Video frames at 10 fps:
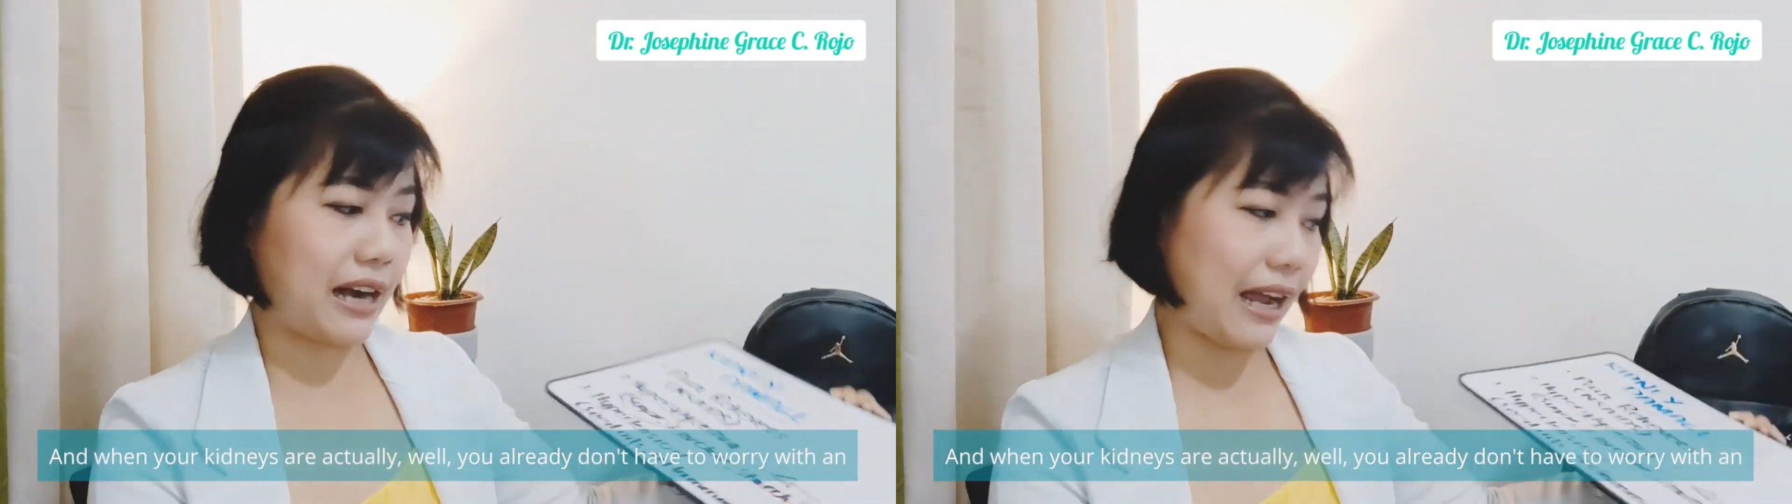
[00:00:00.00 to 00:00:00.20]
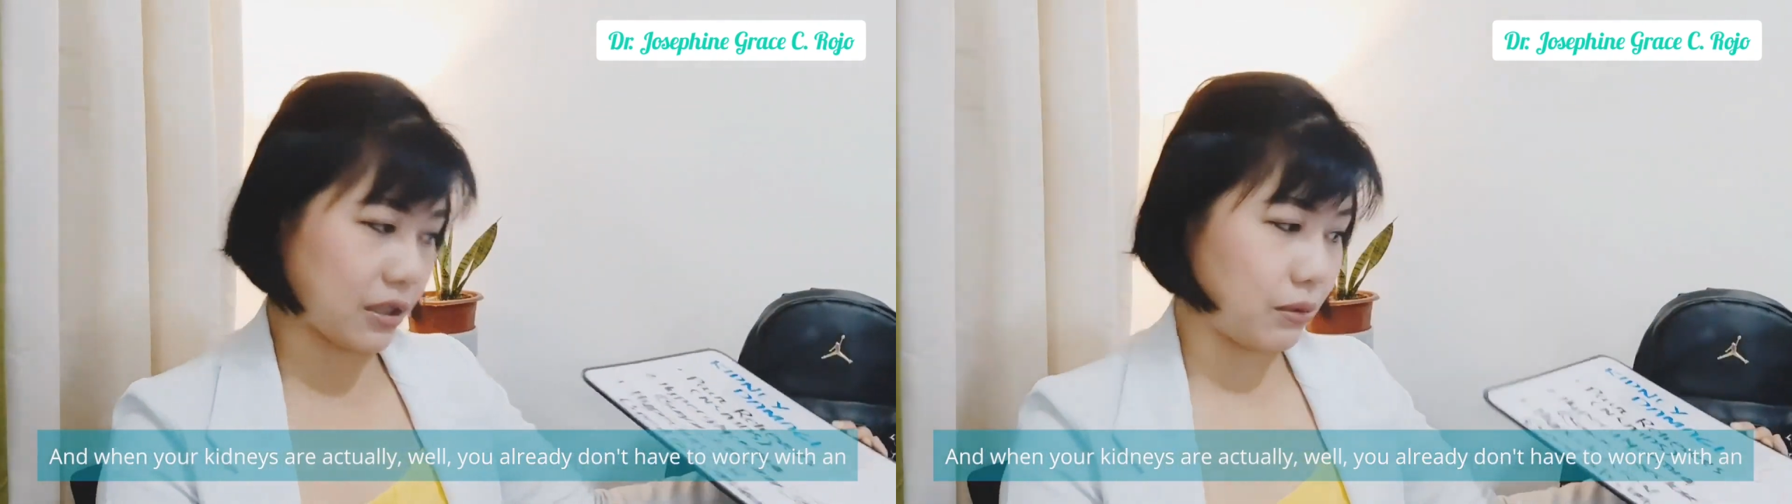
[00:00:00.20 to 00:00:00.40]

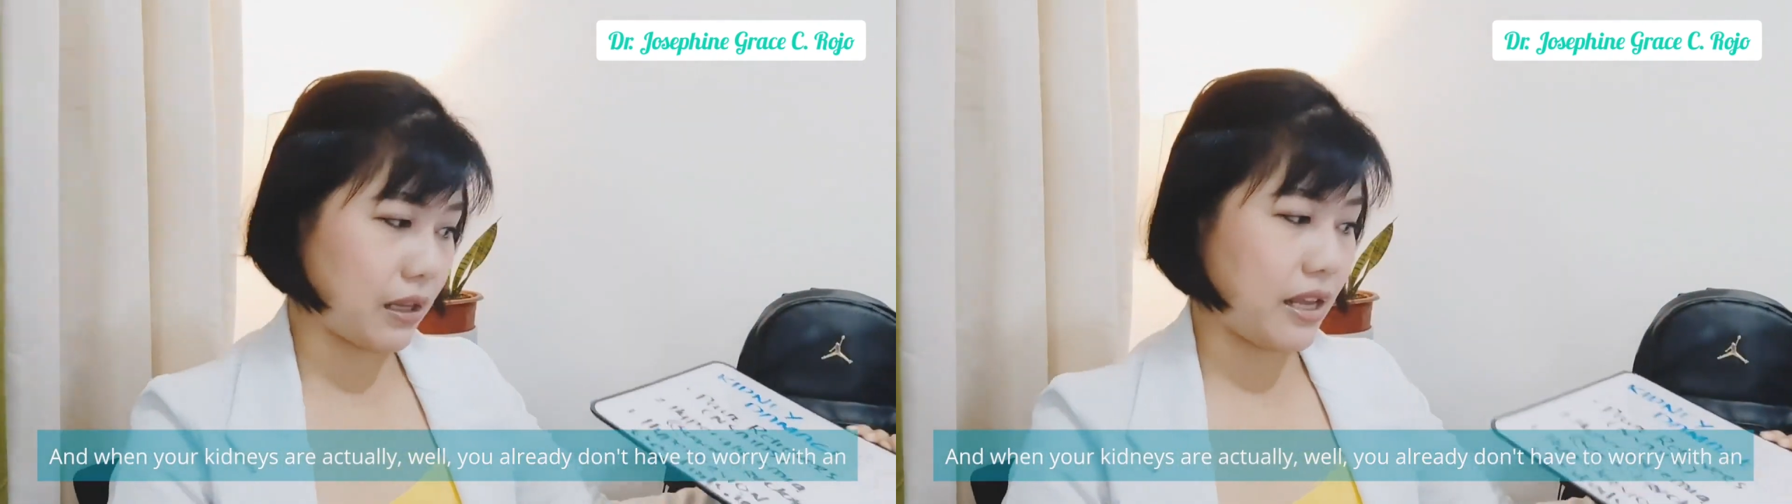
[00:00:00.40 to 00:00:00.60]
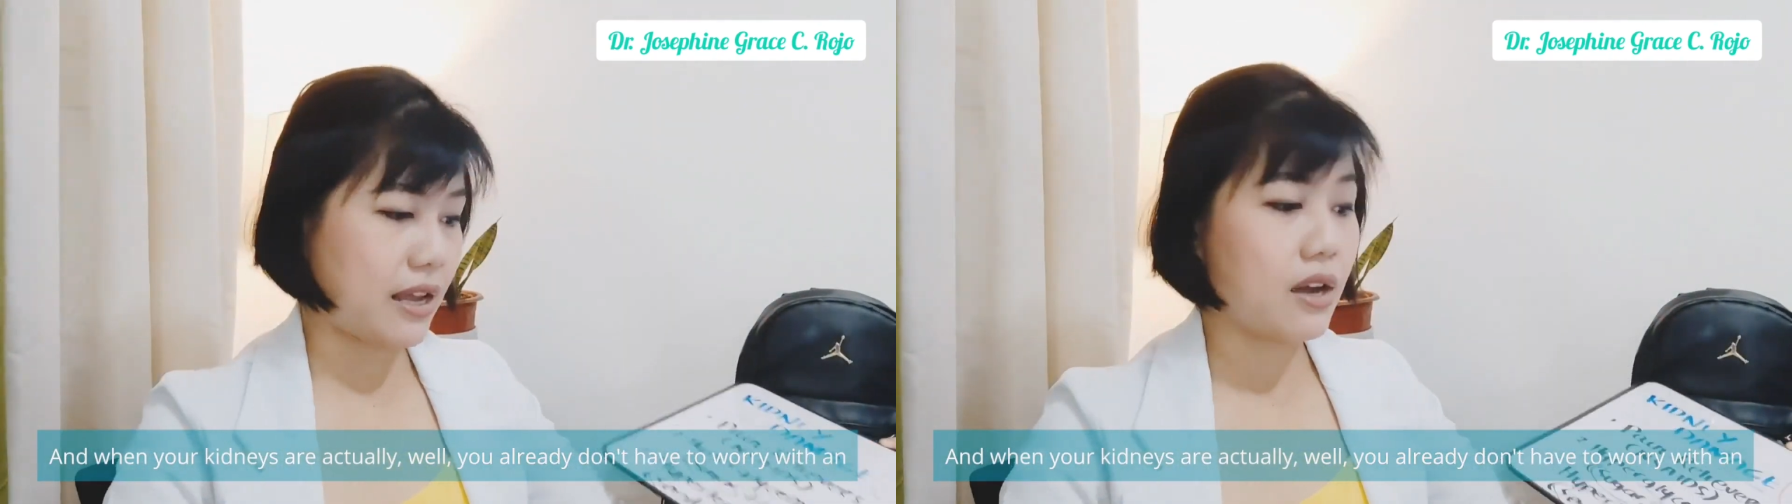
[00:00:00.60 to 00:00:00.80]

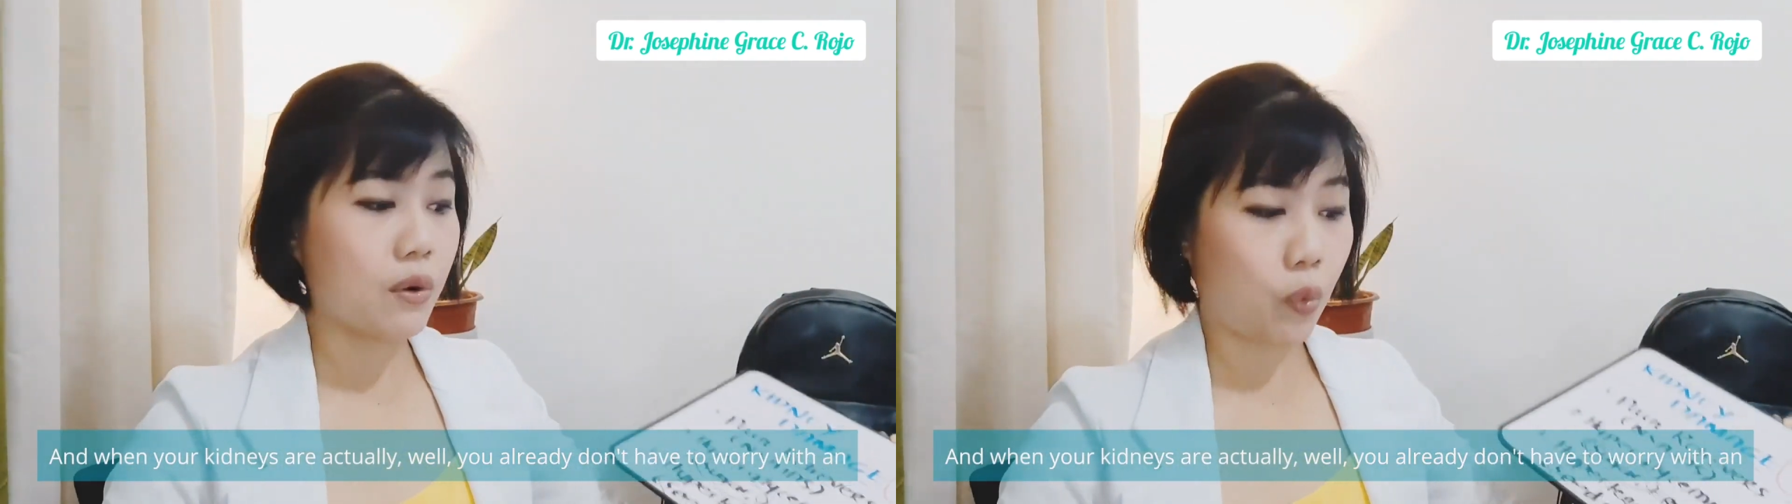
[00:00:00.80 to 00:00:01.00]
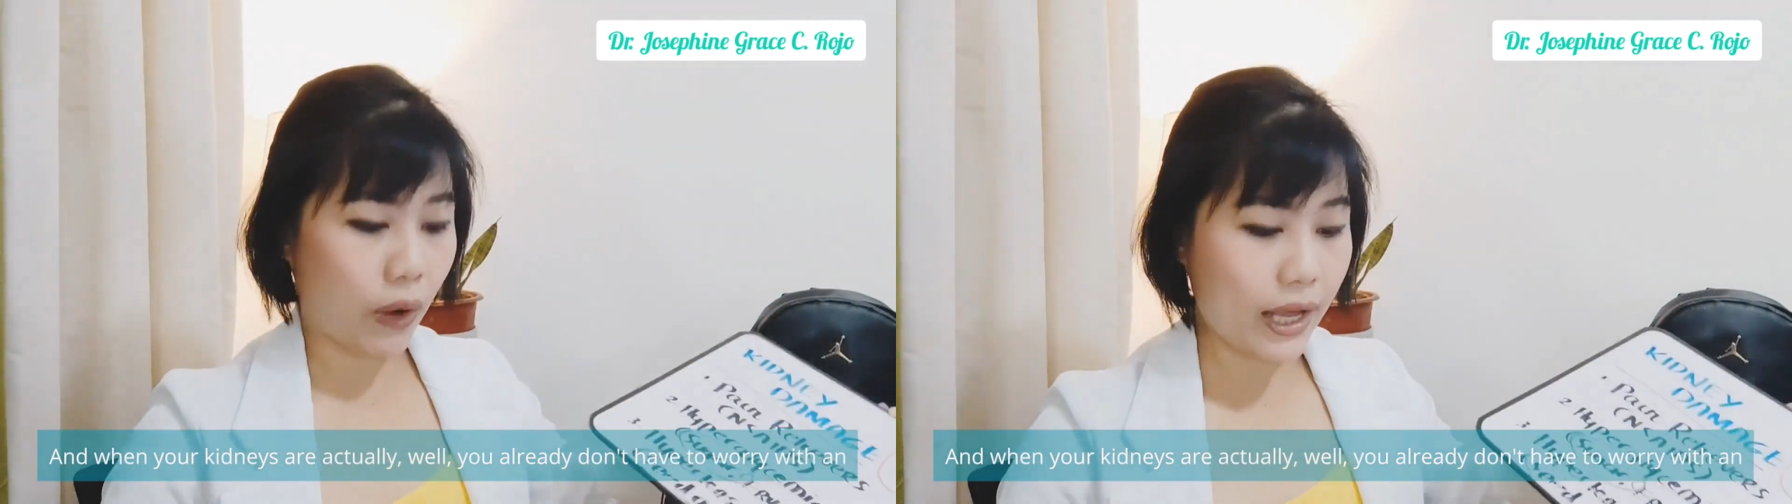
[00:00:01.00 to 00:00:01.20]
actually
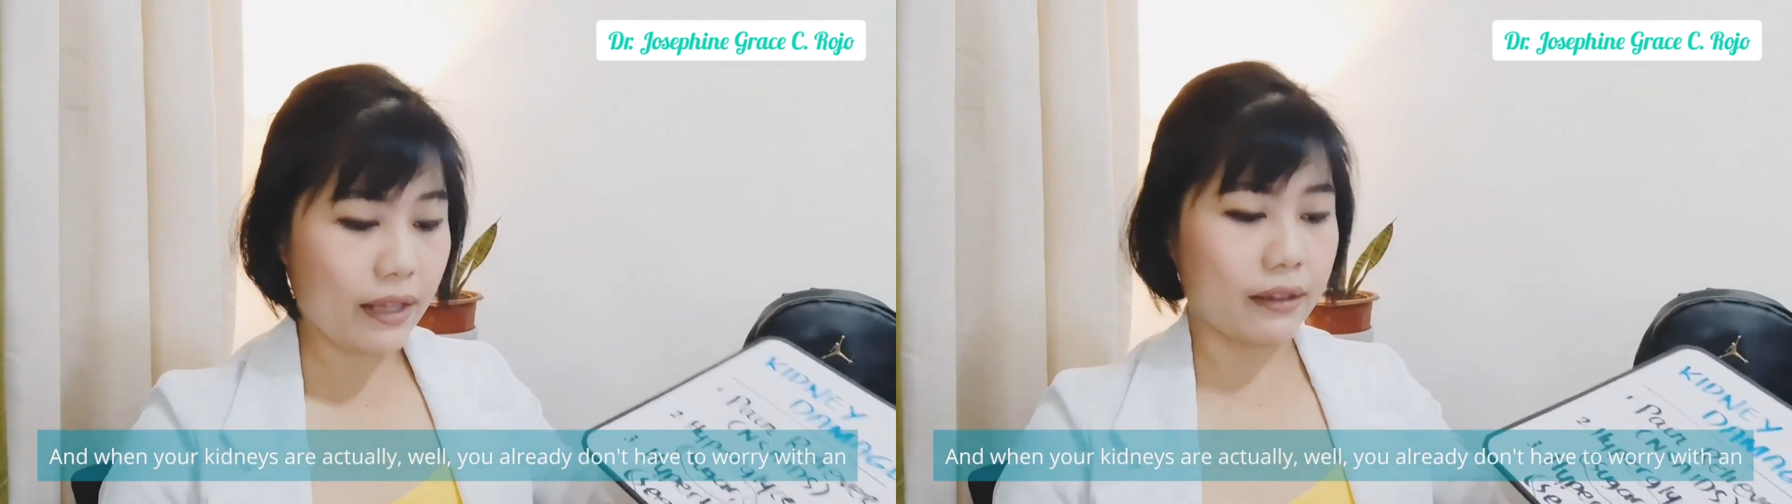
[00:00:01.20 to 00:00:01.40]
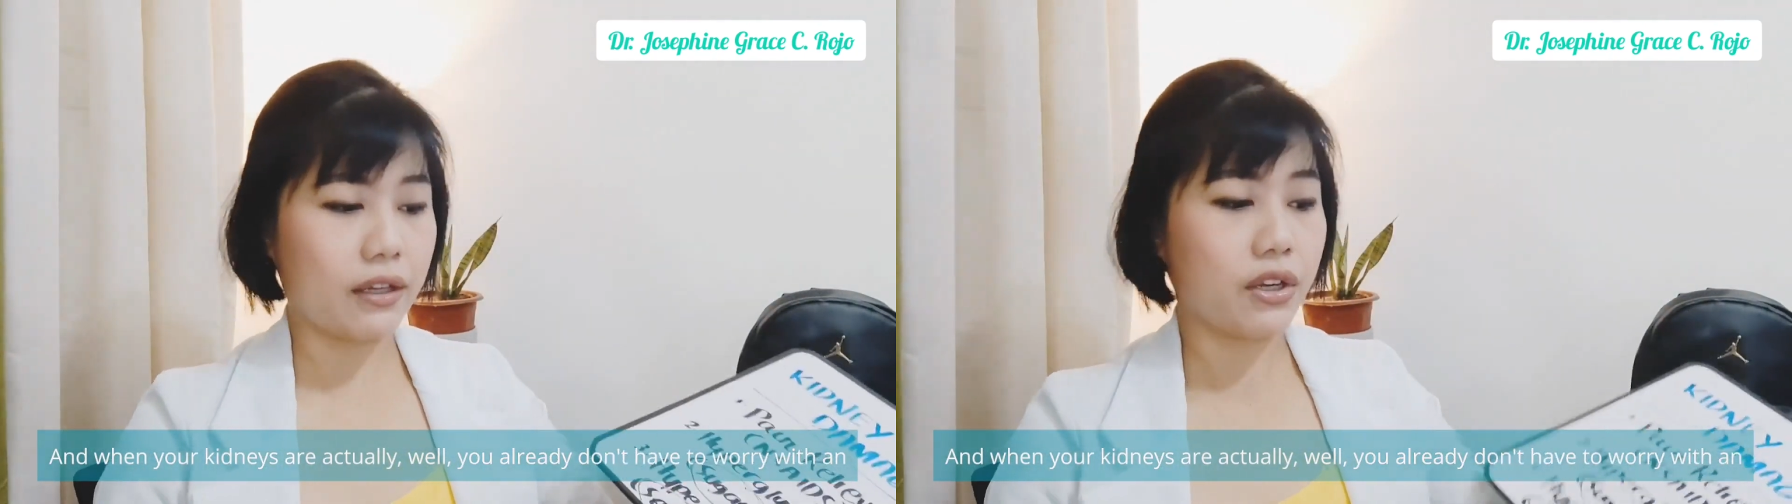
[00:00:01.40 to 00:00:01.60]

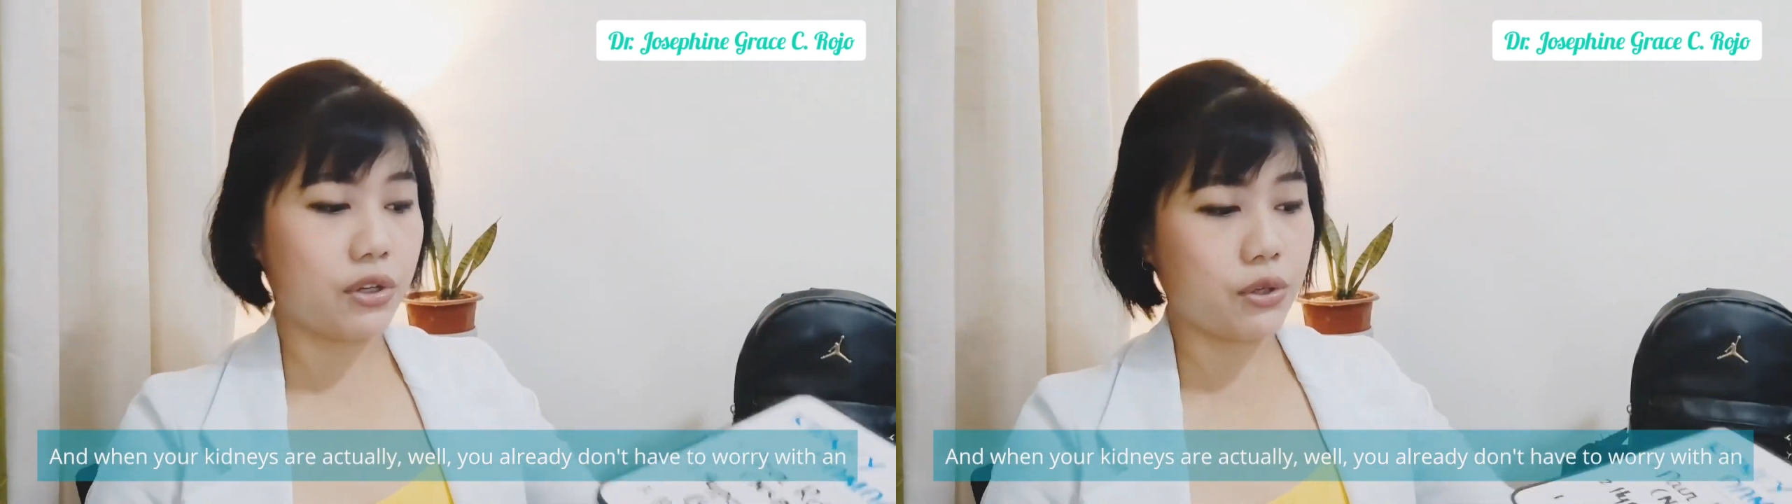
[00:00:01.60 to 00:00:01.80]
well,